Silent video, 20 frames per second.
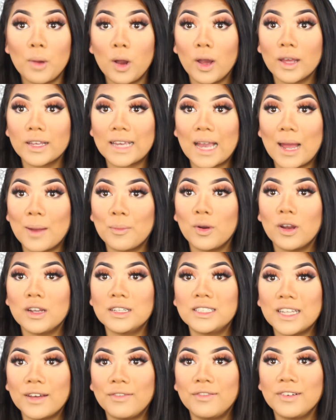My camera
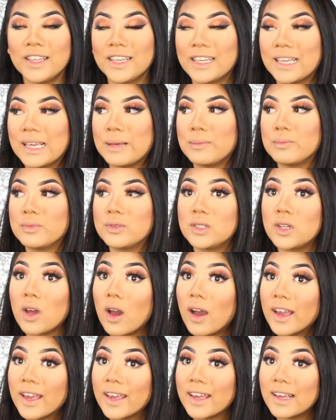definitely keeps
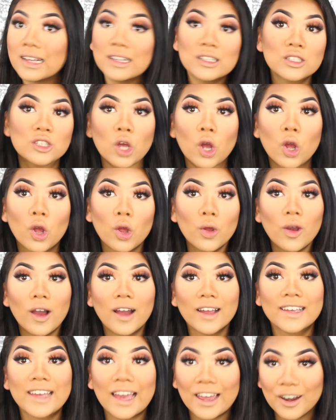dying, so
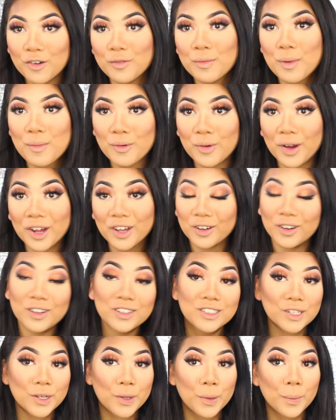I cannot remember where I
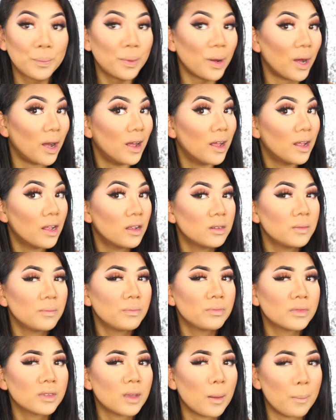got to, but
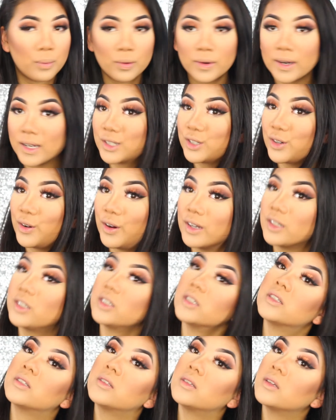I'm pretty sure I
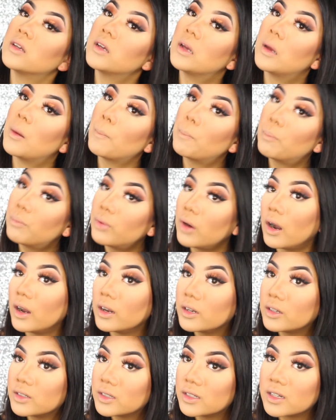just
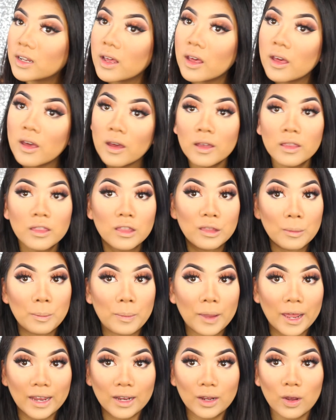brushed the
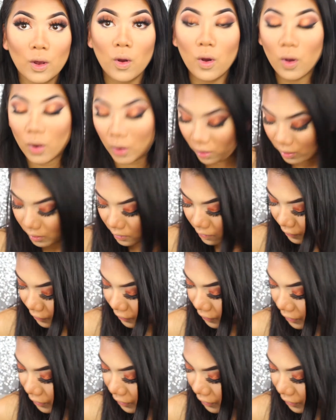fake off.